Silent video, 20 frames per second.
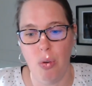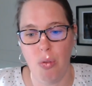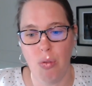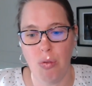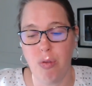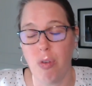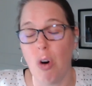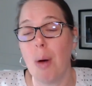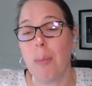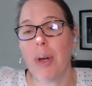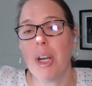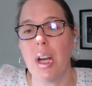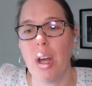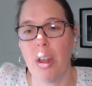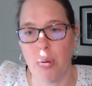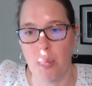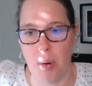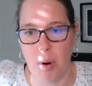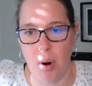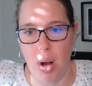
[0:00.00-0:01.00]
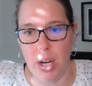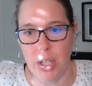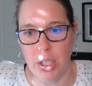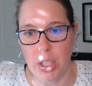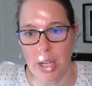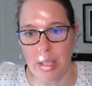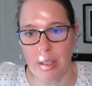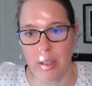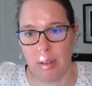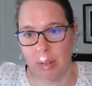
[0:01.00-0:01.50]
from another
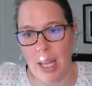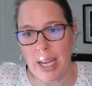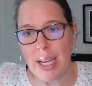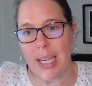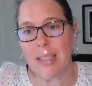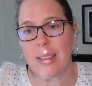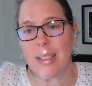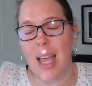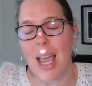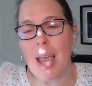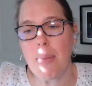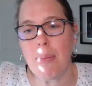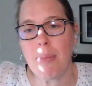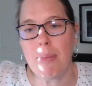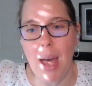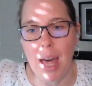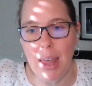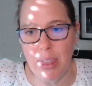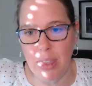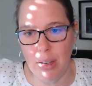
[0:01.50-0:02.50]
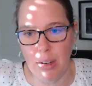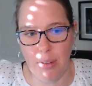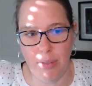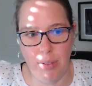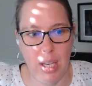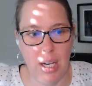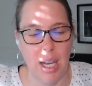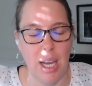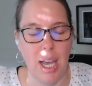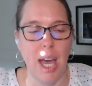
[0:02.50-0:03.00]
project. Like, it's a method of
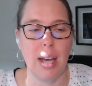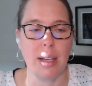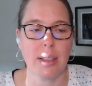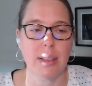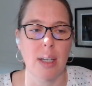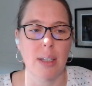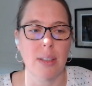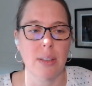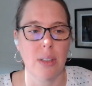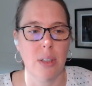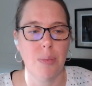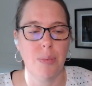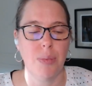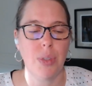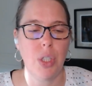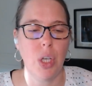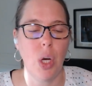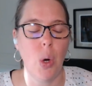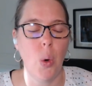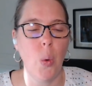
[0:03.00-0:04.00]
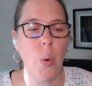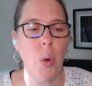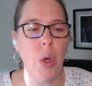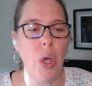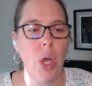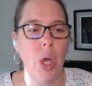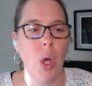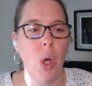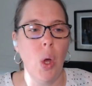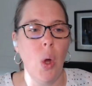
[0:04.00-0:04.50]
getting access. So
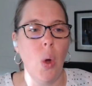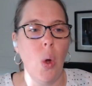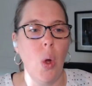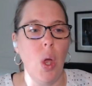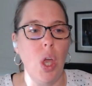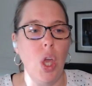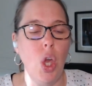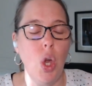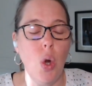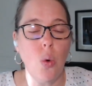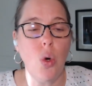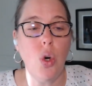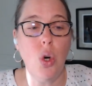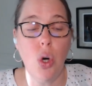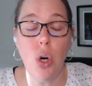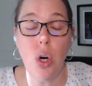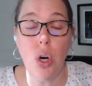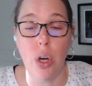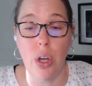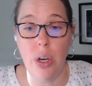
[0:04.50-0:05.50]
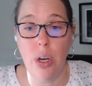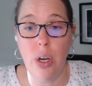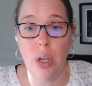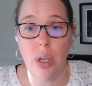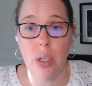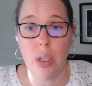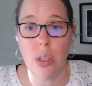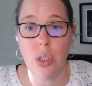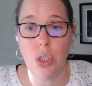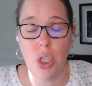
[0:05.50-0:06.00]
you could
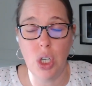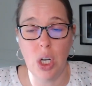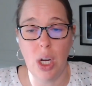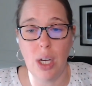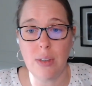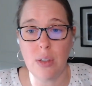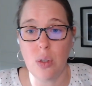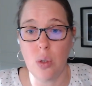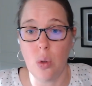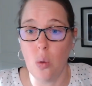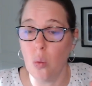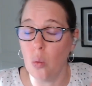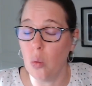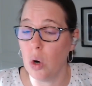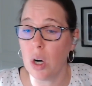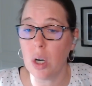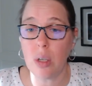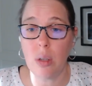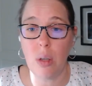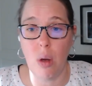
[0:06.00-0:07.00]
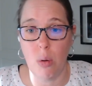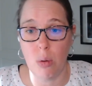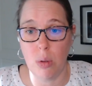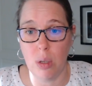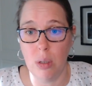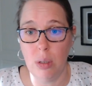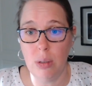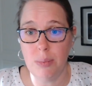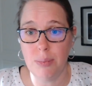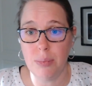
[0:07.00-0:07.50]
just work
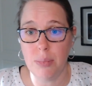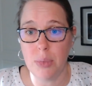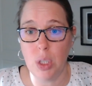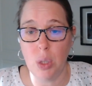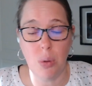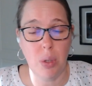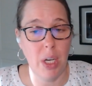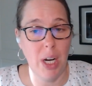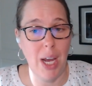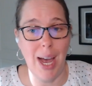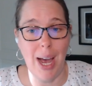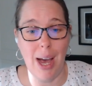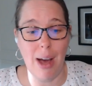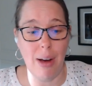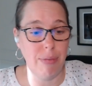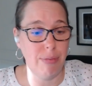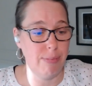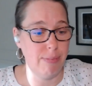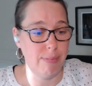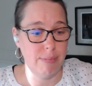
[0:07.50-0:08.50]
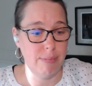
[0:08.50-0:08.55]
local. You could have